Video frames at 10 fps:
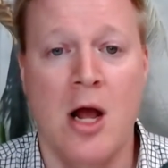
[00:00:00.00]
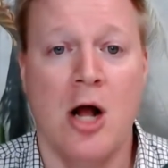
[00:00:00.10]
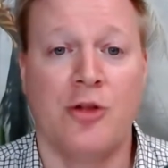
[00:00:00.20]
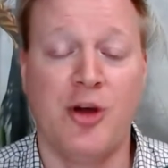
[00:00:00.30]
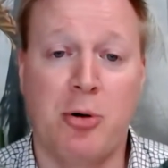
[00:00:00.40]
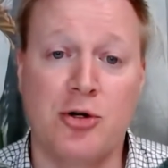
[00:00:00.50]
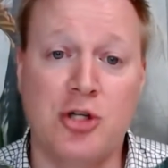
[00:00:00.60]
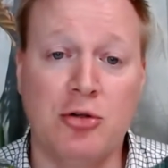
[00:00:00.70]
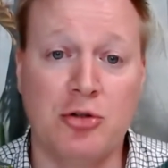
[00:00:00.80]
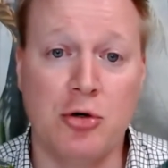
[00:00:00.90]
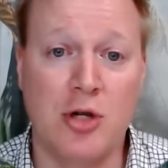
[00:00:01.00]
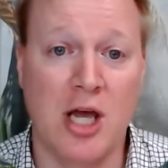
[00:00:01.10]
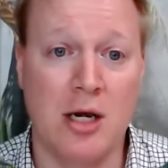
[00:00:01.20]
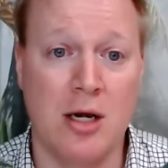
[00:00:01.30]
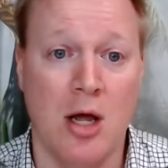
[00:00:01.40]
The producer
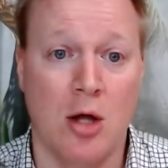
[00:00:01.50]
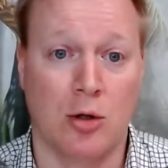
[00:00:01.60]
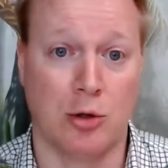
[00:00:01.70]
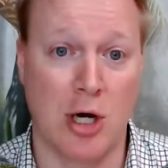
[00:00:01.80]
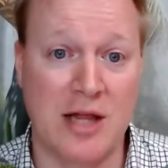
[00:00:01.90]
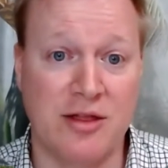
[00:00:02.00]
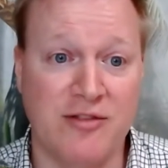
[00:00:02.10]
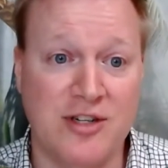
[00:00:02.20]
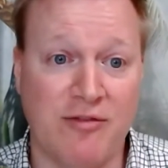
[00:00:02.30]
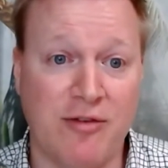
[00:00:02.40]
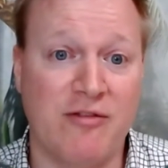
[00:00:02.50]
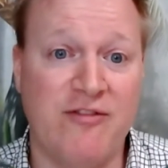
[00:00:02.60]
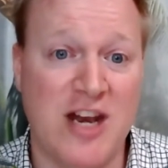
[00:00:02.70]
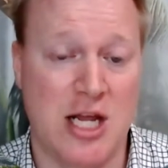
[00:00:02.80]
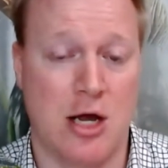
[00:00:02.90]
can look at the different
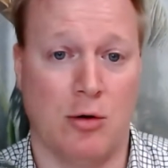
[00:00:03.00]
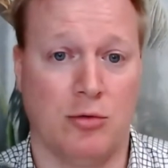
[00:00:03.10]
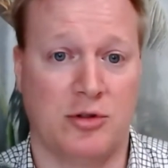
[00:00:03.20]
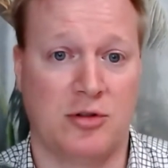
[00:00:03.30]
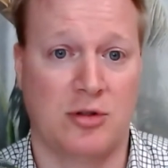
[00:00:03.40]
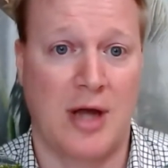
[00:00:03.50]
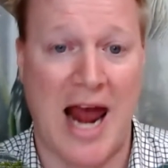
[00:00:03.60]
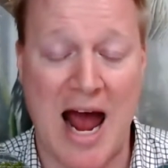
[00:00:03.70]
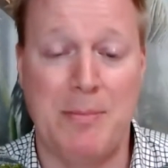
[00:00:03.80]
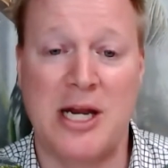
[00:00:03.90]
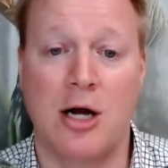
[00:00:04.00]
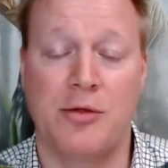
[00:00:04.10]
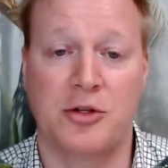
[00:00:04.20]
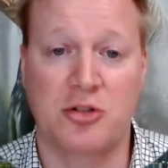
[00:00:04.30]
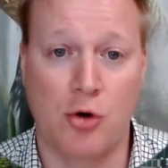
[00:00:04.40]
videos happening on
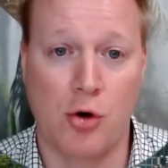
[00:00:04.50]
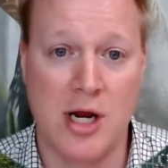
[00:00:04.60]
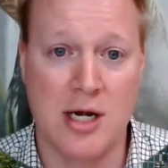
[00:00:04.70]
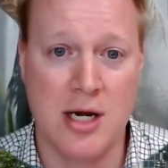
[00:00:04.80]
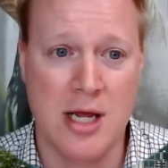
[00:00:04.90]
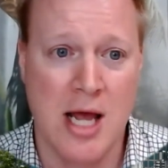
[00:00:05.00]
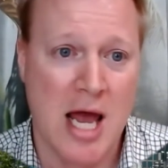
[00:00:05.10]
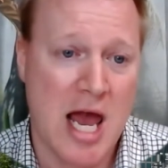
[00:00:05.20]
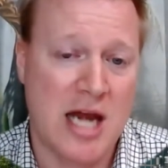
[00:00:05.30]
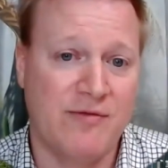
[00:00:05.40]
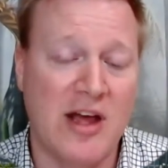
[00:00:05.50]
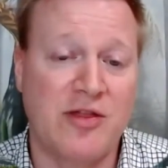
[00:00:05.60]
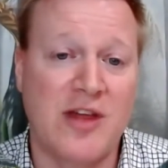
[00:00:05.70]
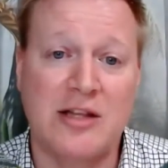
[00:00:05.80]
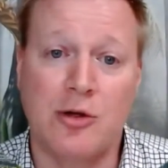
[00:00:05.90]
the screen, and if they
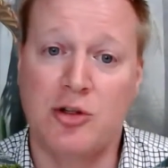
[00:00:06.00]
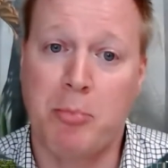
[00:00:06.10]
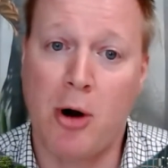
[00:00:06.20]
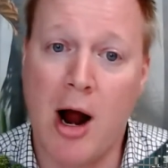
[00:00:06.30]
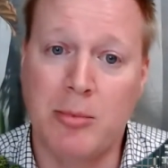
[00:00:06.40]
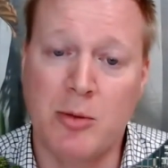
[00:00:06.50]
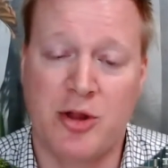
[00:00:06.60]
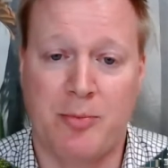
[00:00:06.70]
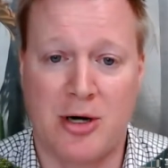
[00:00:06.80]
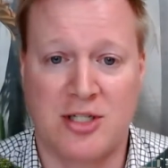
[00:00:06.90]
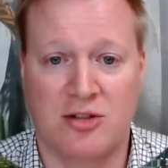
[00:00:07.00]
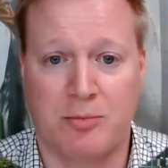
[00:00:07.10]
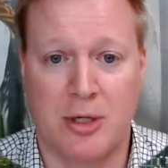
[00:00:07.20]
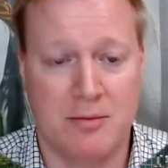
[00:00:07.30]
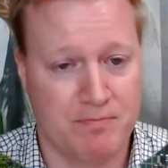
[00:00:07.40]
think there's a problem with the
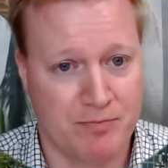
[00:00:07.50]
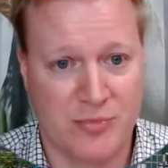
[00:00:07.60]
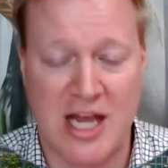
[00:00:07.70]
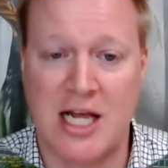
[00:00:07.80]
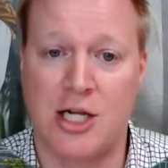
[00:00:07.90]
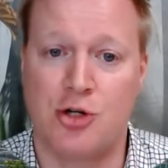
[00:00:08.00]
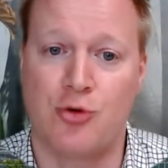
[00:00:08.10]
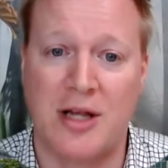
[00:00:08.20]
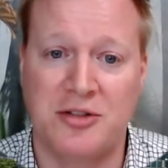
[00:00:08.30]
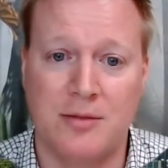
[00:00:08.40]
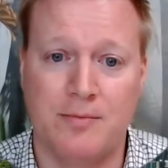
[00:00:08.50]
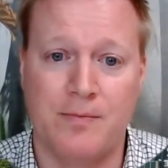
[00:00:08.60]
participant, they can address it.